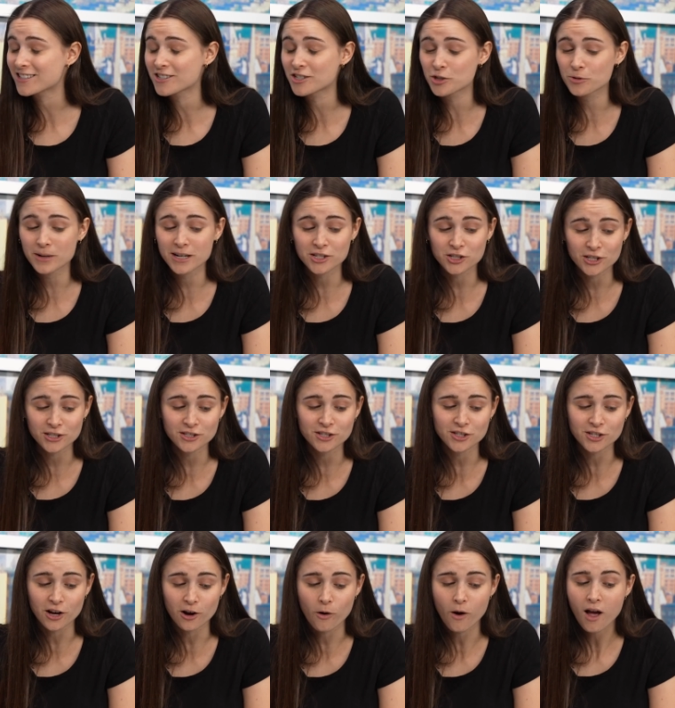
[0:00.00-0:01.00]
situation. Mm-hmm.
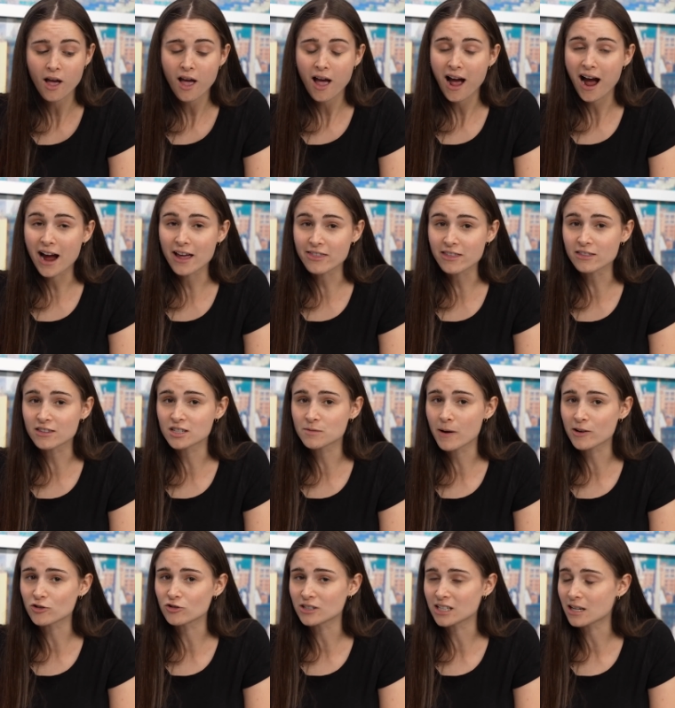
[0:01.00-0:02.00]
So I think the
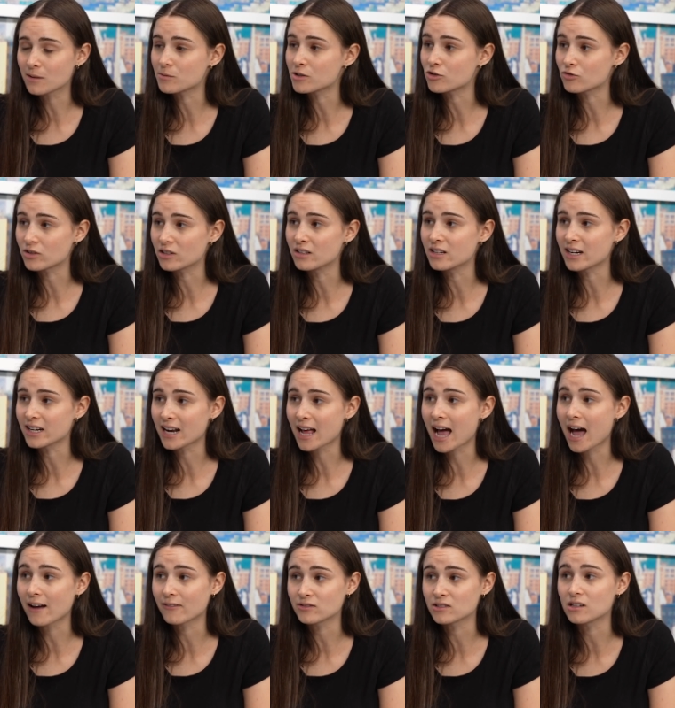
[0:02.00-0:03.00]
special teams is really going to
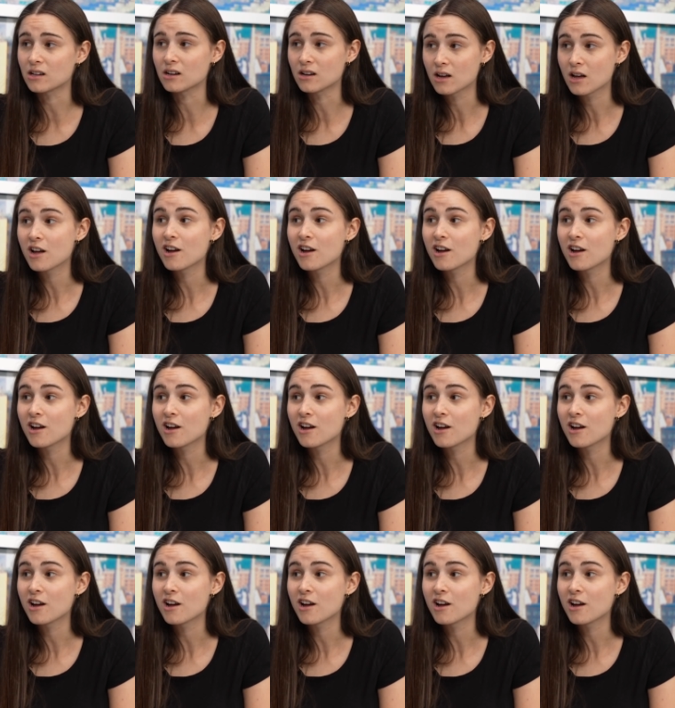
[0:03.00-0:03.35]
have to